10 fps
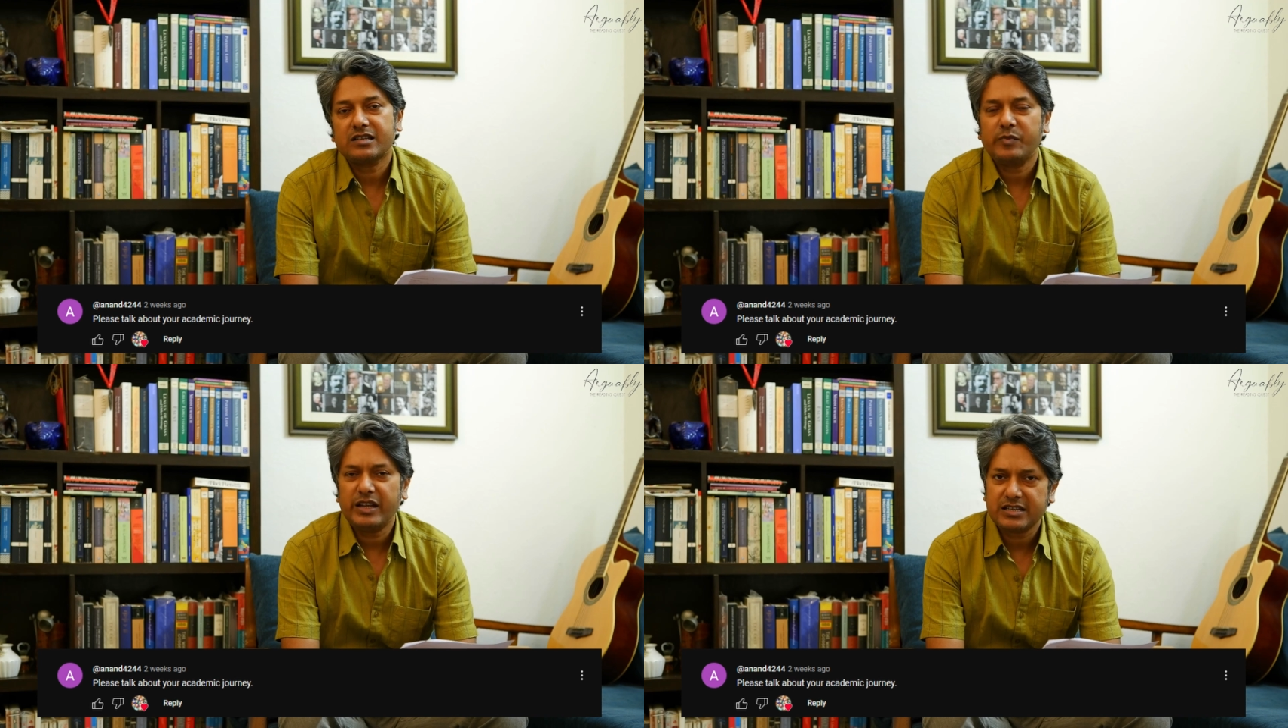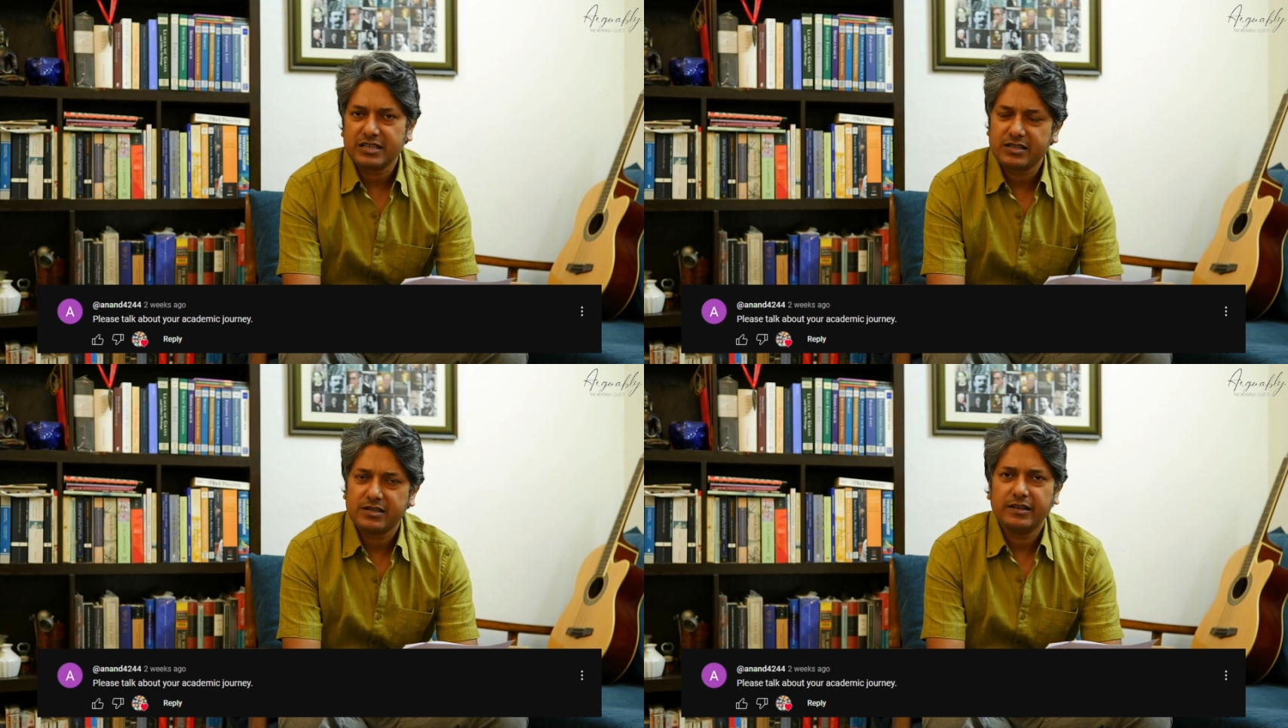
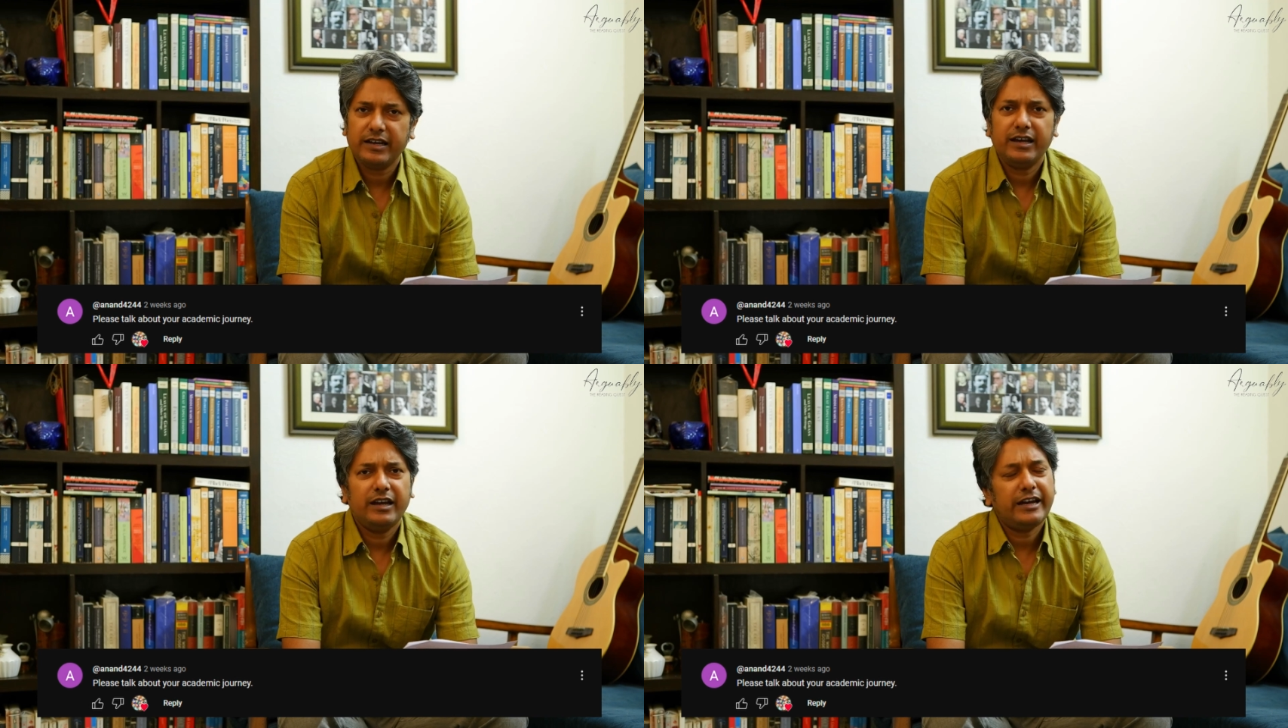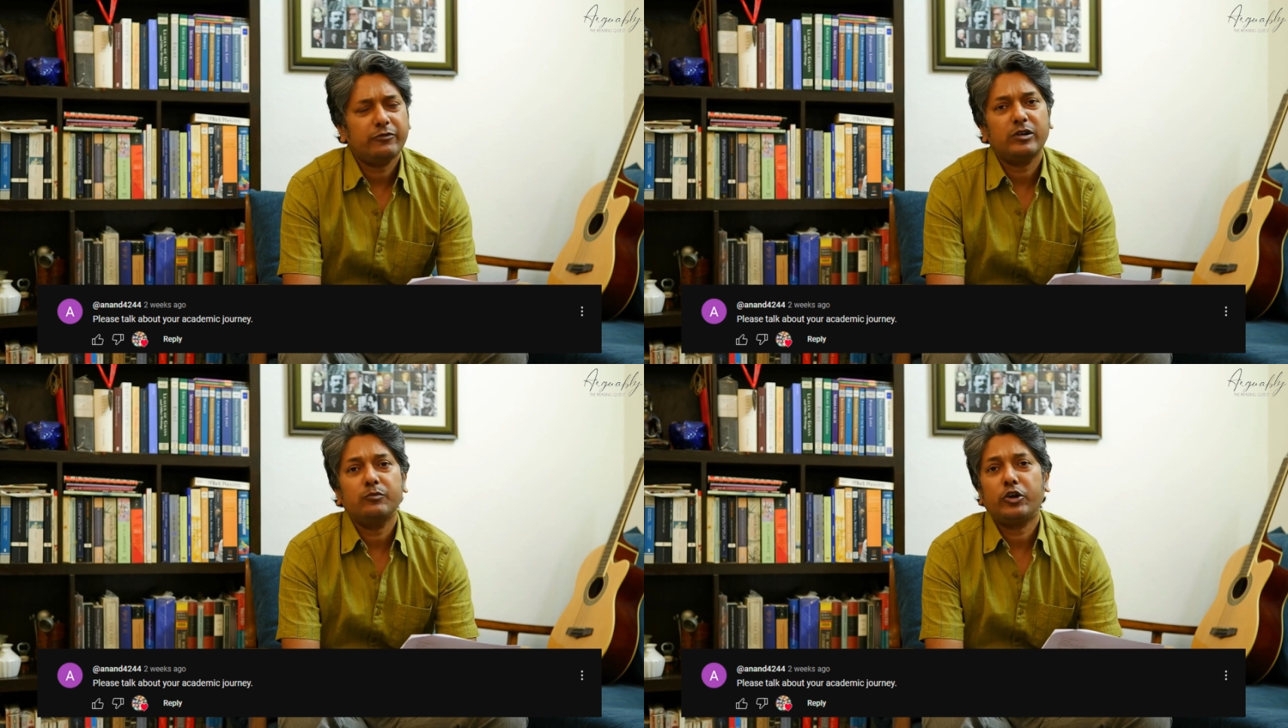places at
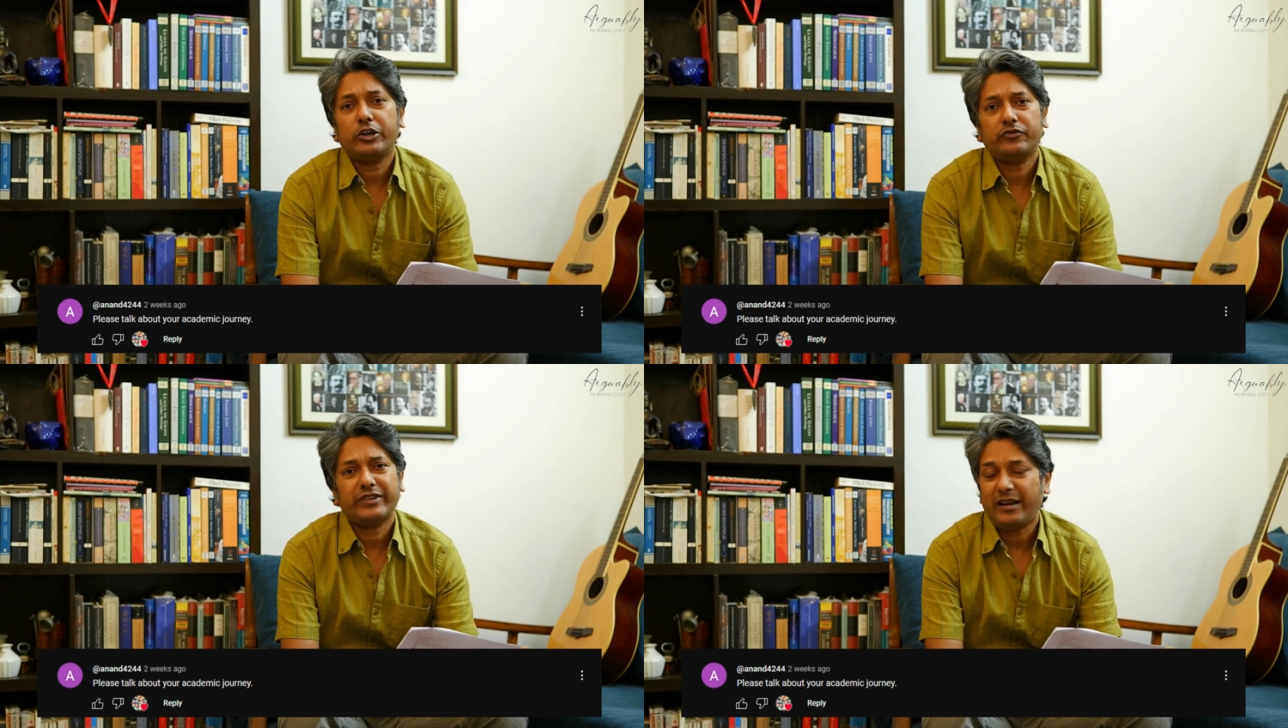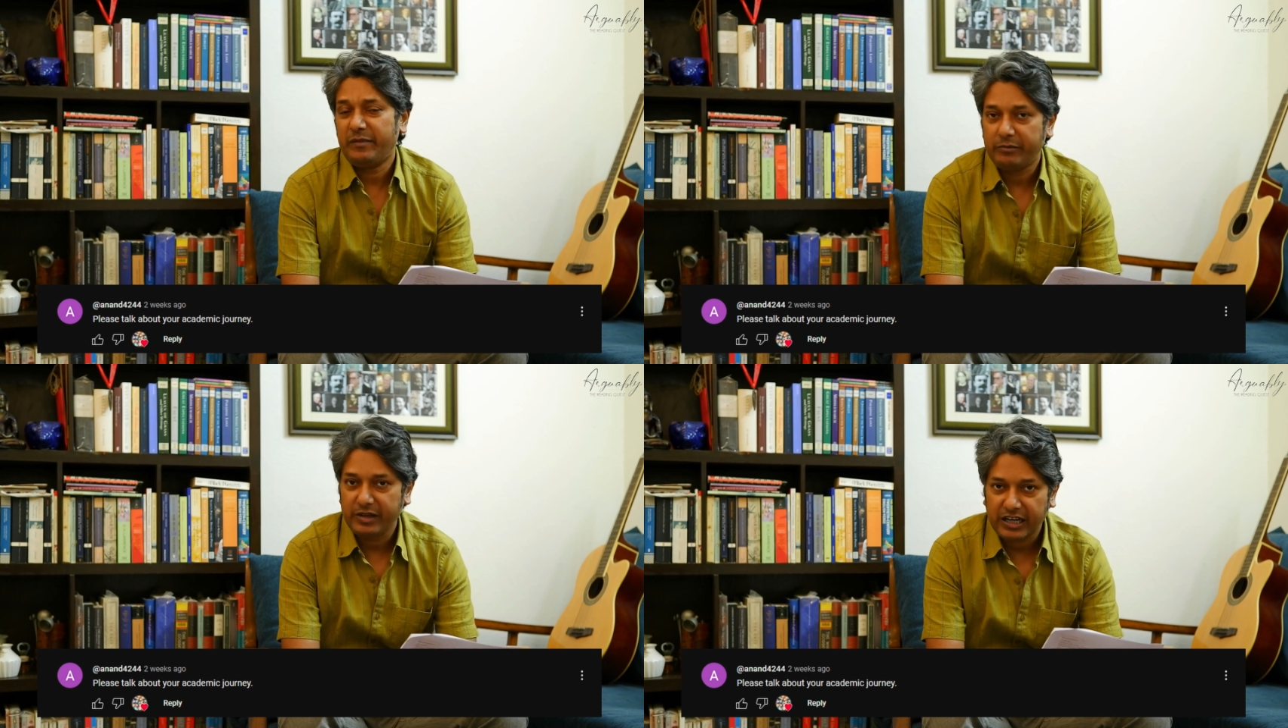one point of time
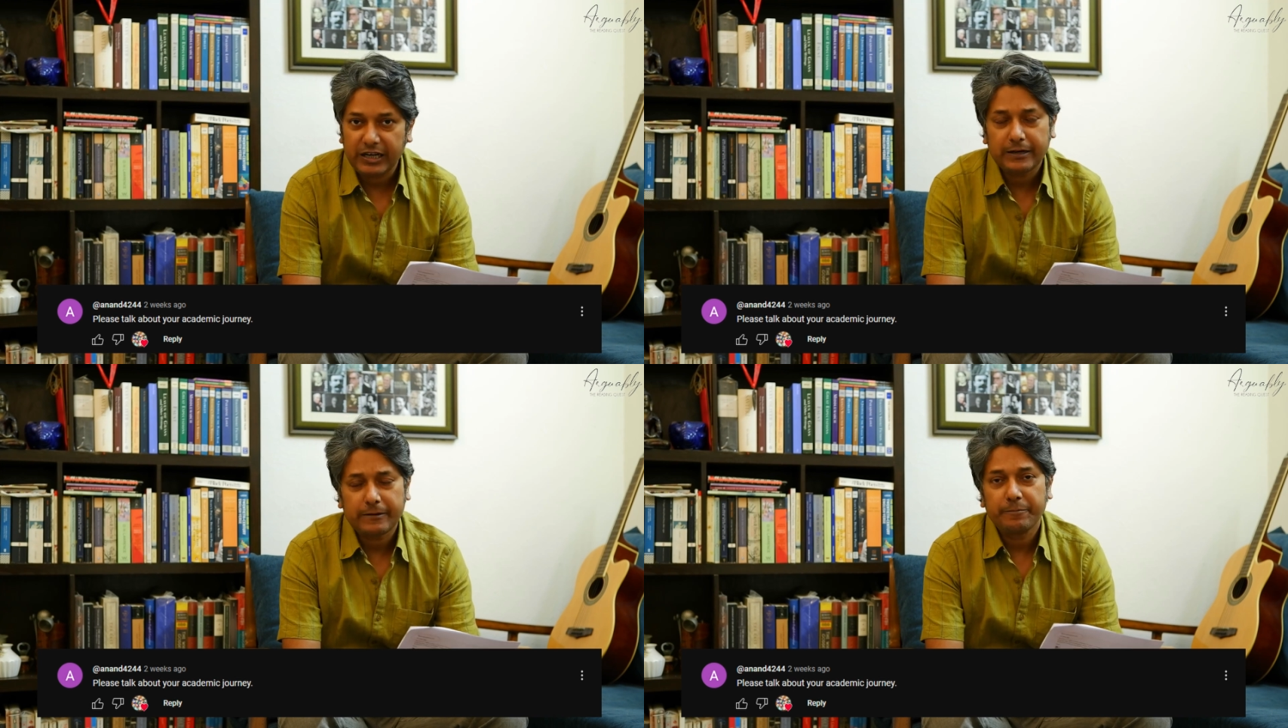in Bihar,